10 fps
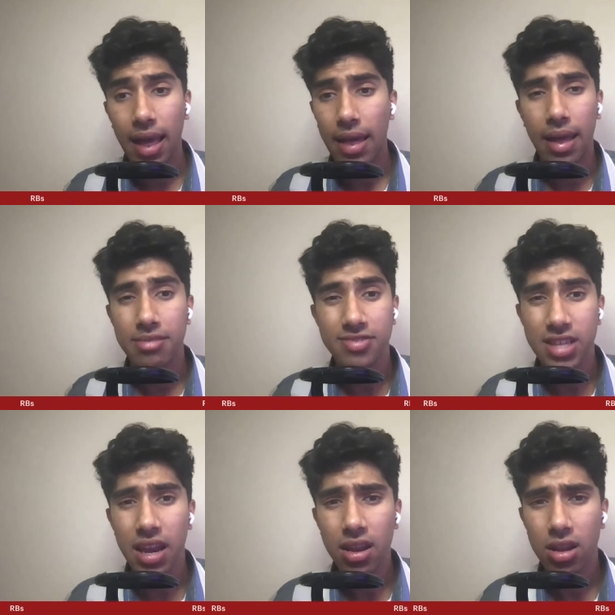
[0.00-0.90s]
I've
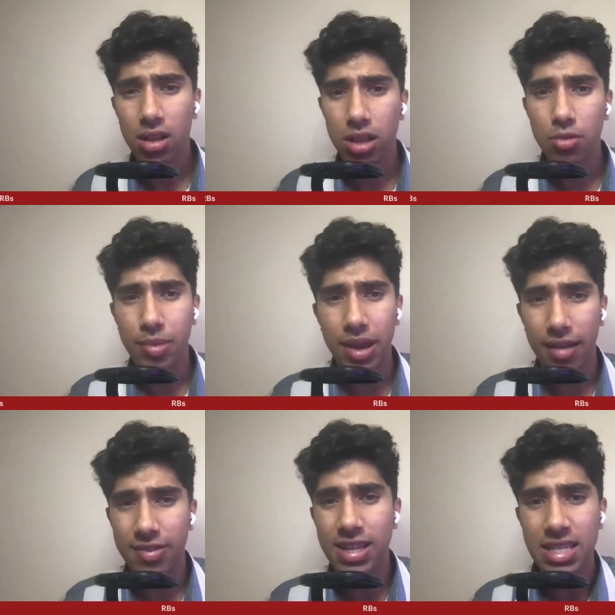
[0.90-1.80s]
said it a little bit,
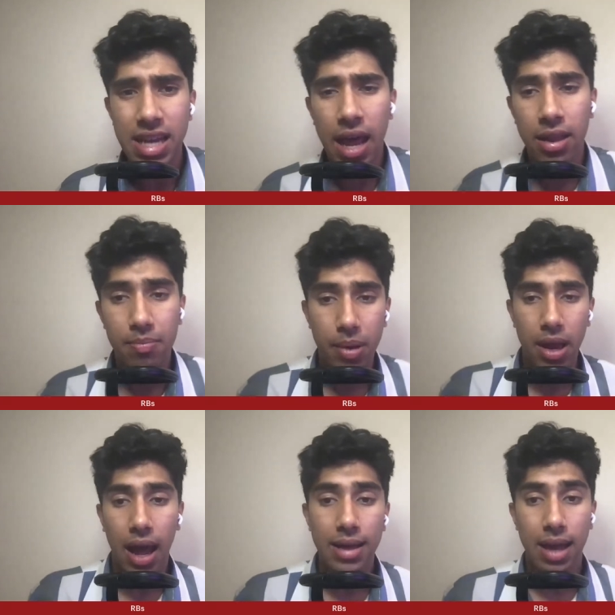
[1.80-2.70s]
I've hinted at it,
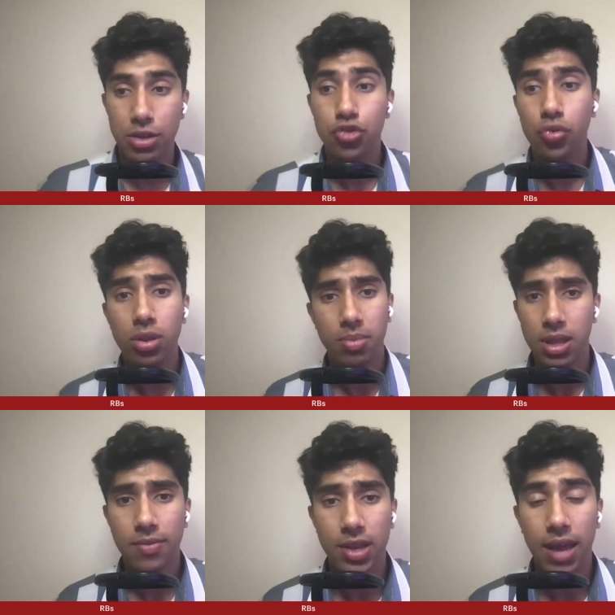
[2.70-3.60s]
but I truly
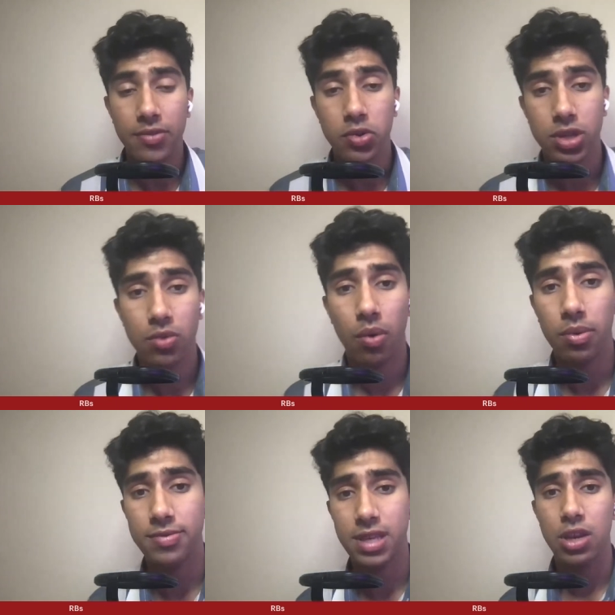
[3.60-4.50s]
believe it after seeing what
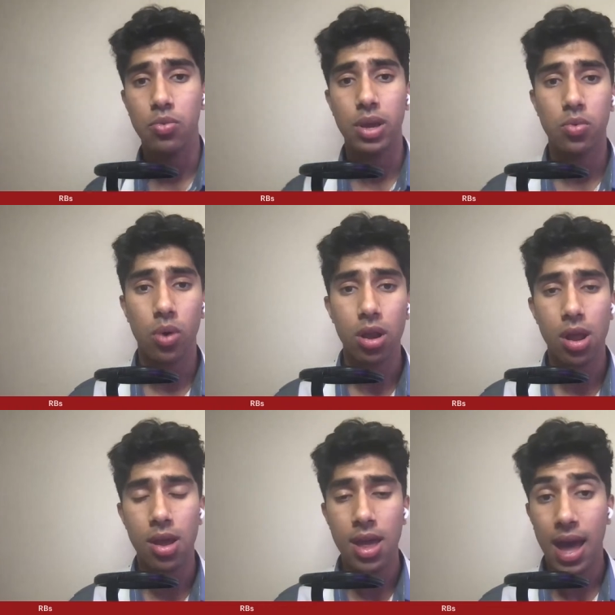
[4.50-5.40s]
we've seen in week
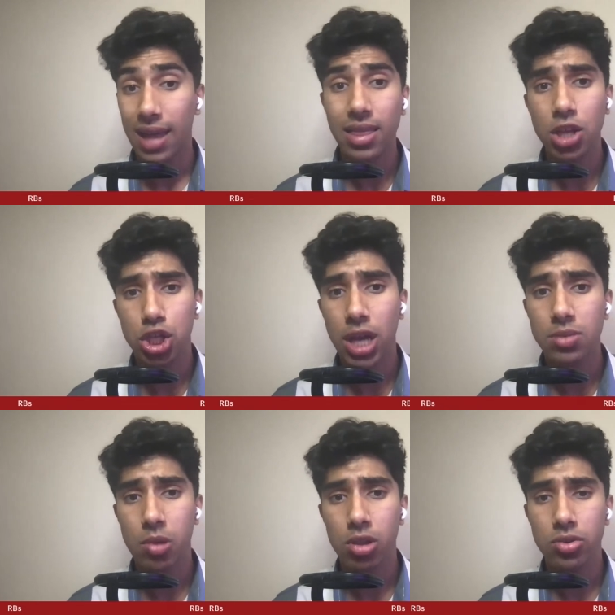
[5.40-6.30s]
one. I think
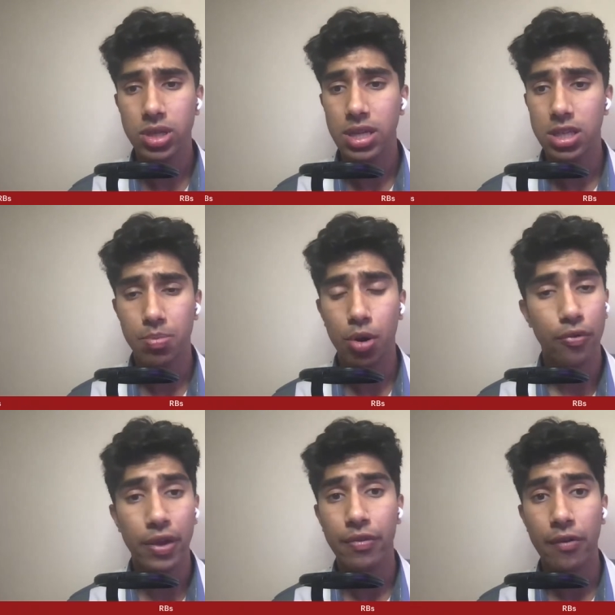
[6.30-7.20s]
Chez Malusi is the
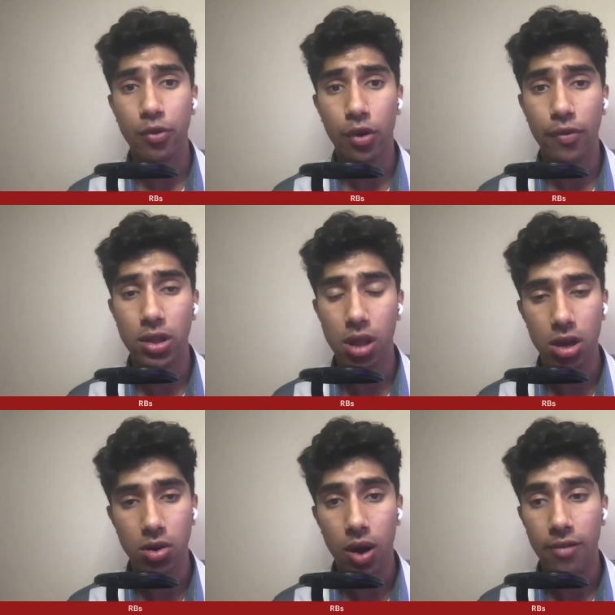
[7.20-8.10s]
perfect fit for a Phil
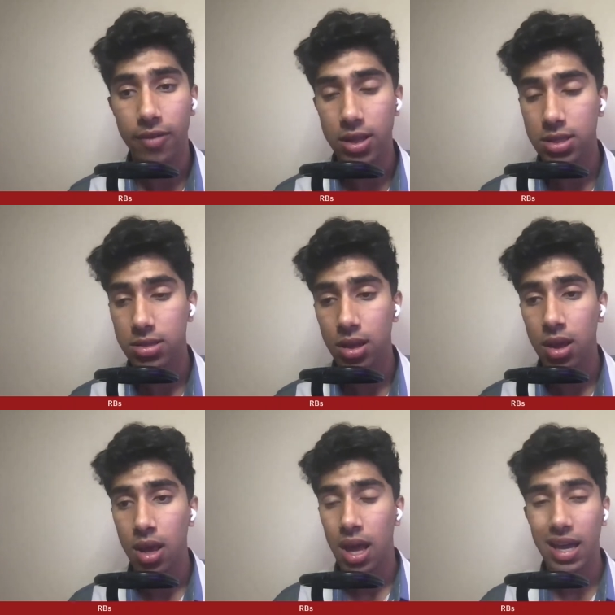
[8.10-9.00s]
Longo offense.
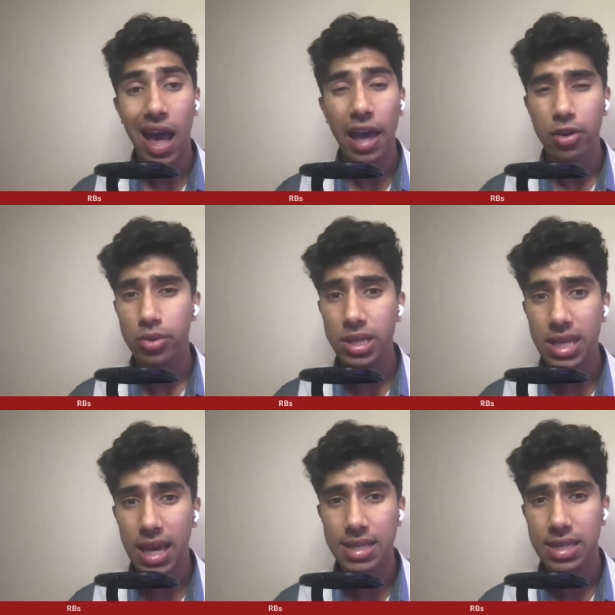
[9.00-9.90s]
A guy who
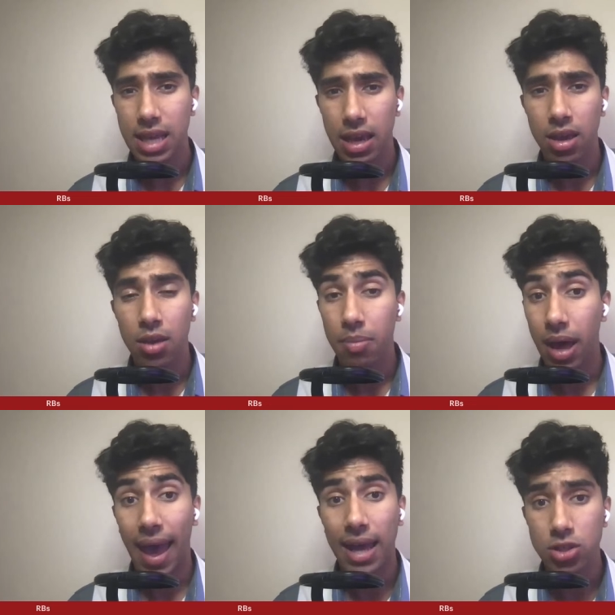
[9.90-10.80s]
doesn't hesitate,
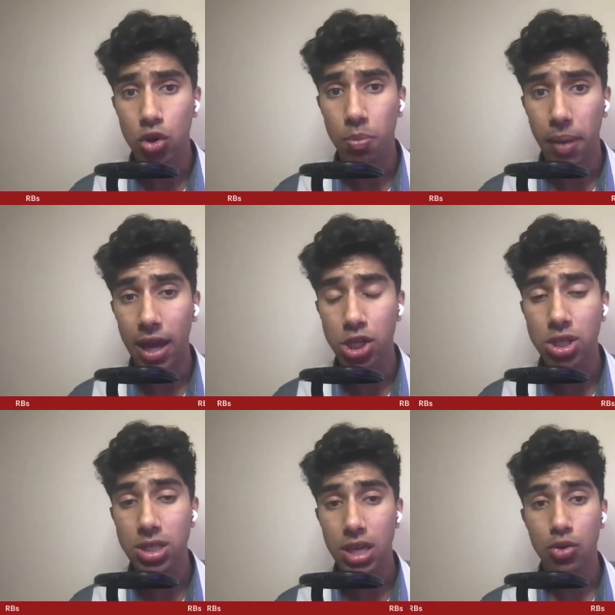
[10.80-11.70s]
but has good
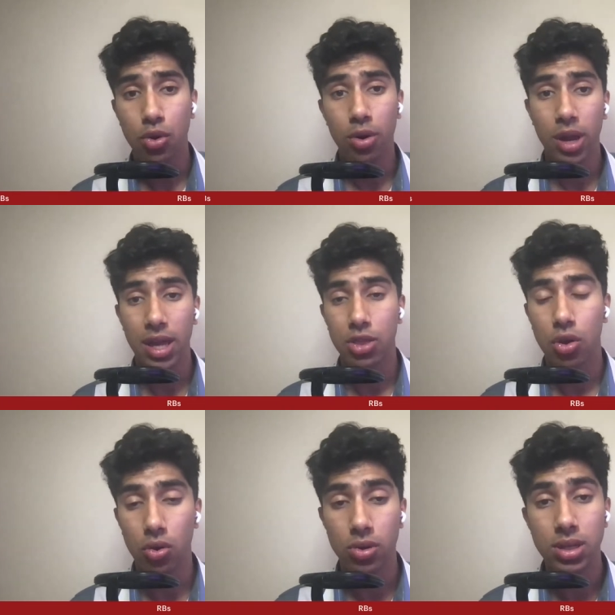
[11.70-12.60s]
patience in order to hit the
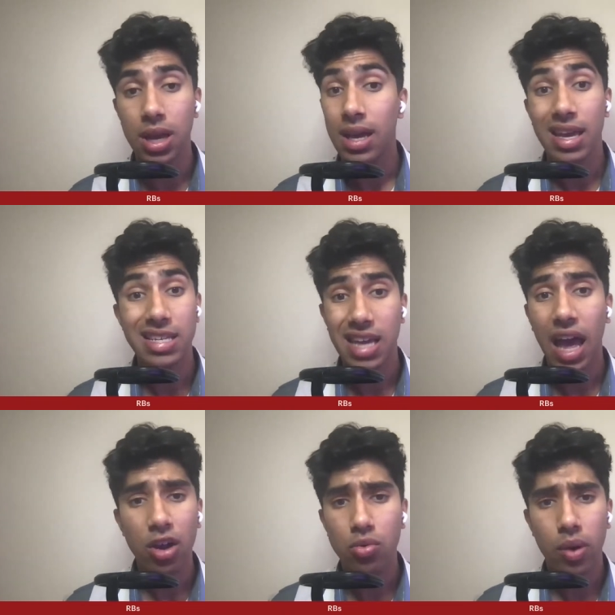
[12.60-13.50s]
holes. He's a
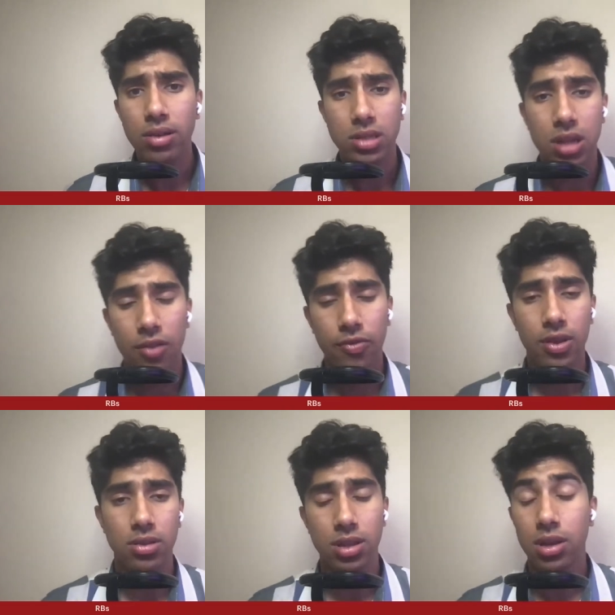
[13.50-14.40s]
guy who runs
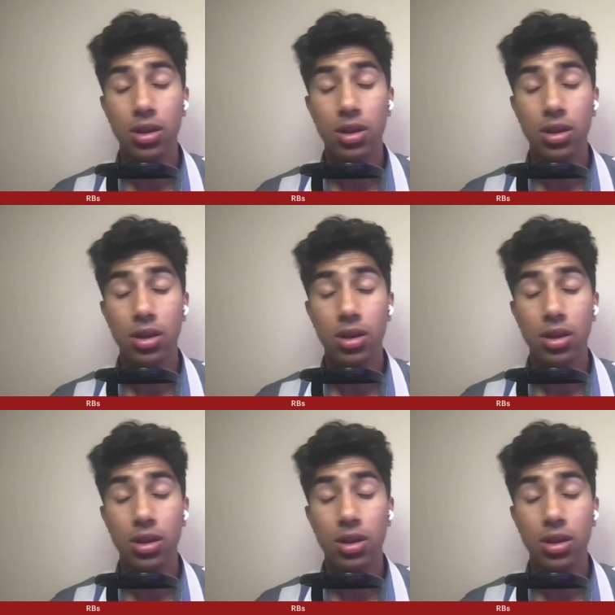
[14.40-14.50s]
downfield,